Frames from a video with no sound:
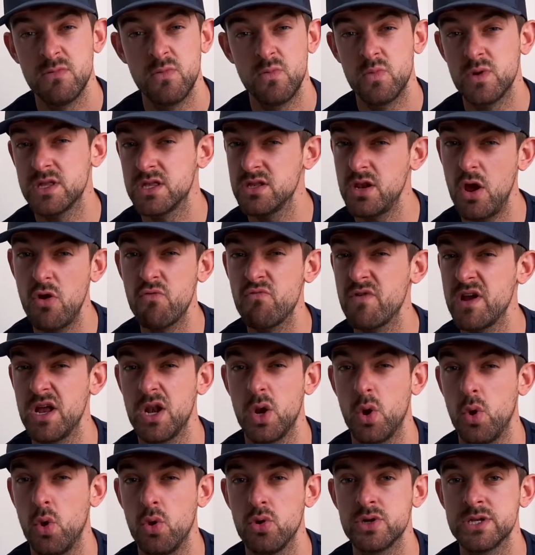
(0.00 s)
with no real
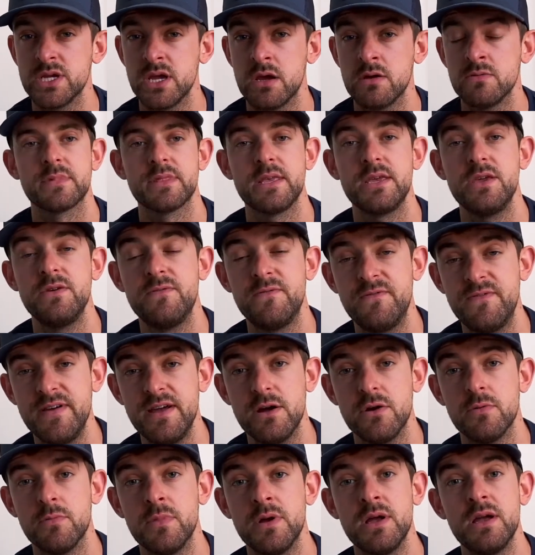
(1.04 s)
audio that you
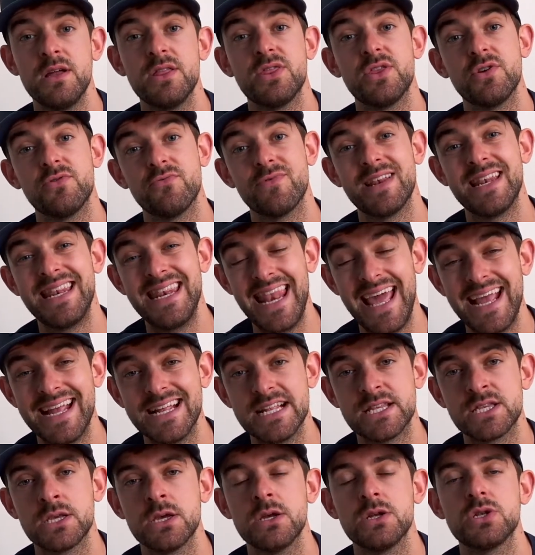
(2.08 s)
film that
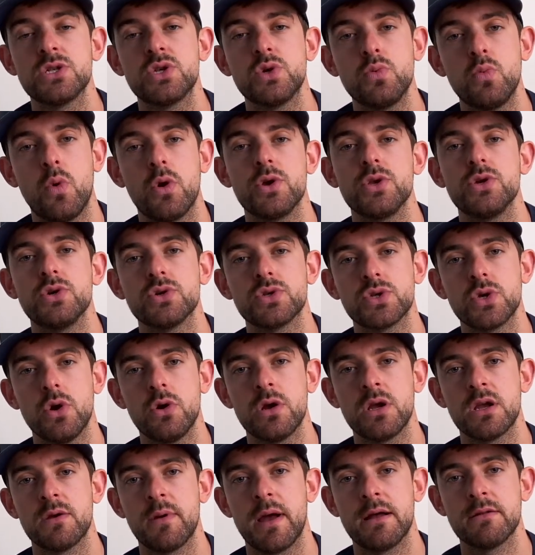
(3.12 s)
relate to what you're
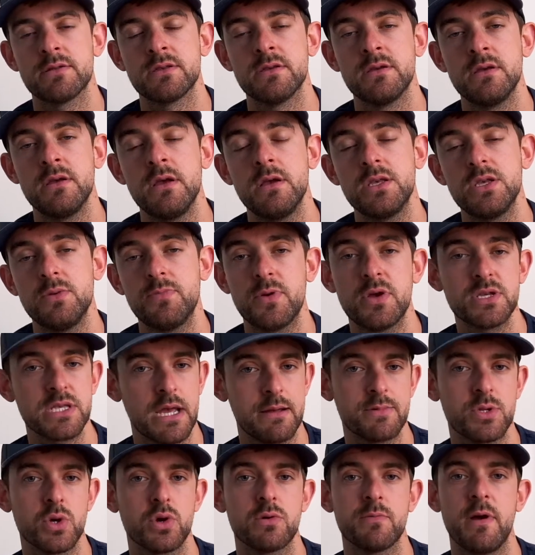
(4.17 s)
talking about. So because I'm
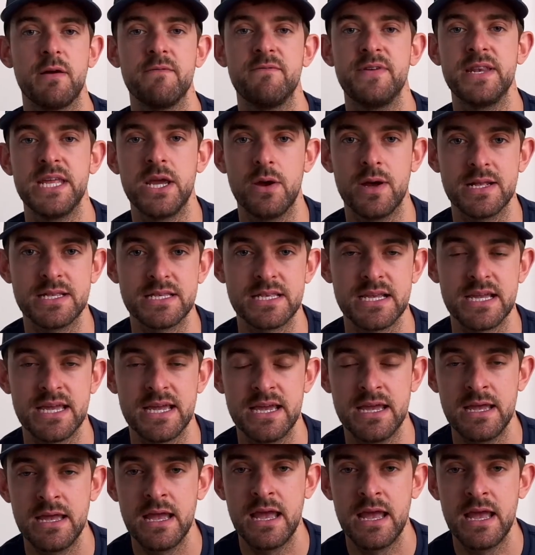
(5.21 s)
talking about video editing here,